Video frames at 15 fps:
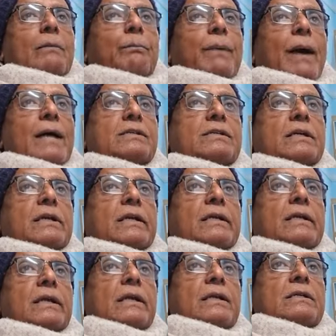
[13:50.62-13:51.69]
past
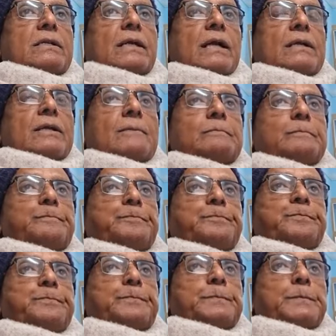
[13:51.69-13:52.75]
insult,
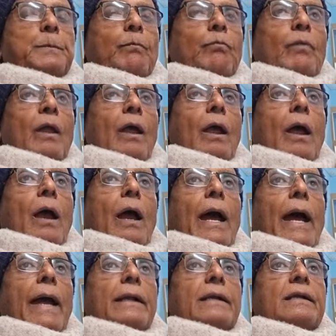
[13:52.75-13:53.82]

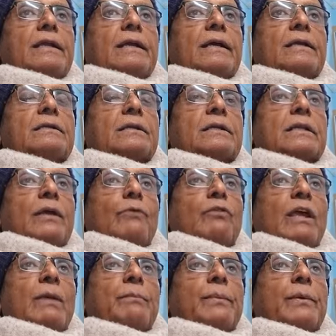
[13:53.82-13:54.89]
and tears they
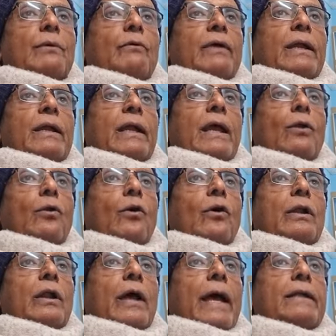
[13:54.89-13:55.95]
weep when
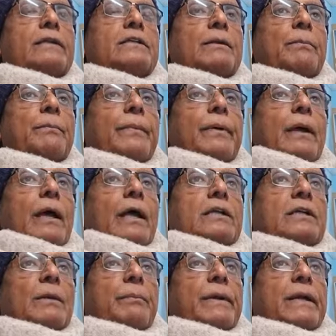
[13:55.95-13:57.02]
alone, and
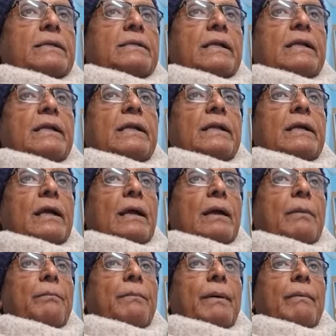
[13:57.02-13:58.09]
suppression in
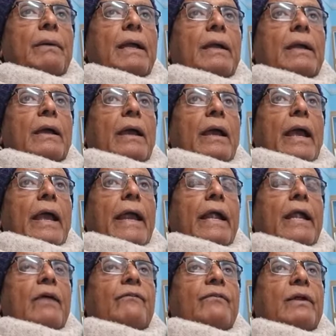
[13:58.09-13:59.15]
public,
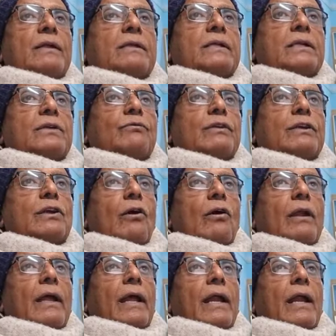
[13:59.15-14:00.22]
indifferences,
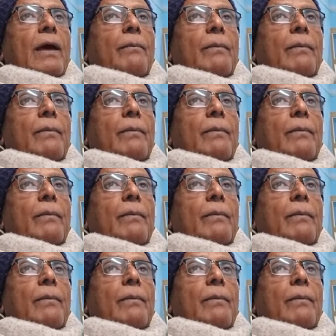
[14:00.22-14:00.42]
withdrawal, and